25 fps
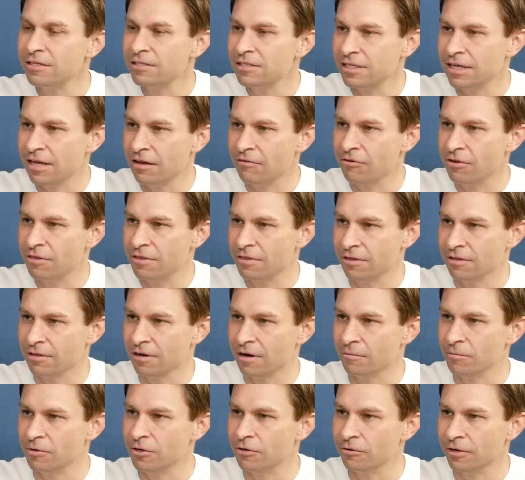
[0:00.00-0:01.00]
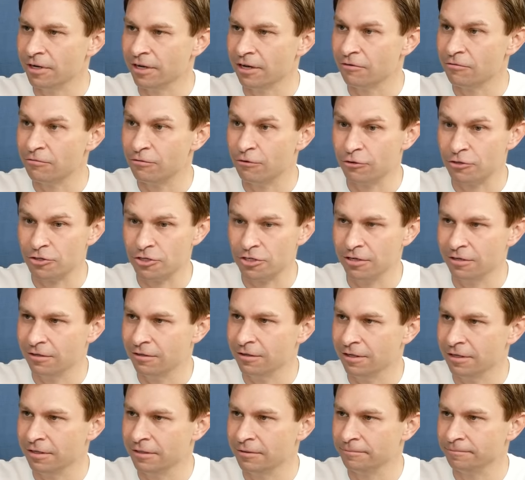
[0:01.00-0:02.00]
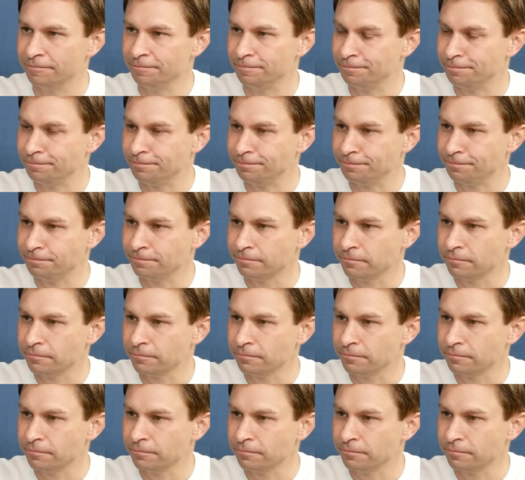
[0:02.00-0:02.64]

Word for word: see everything that I'm doing, unfortunately. Sick as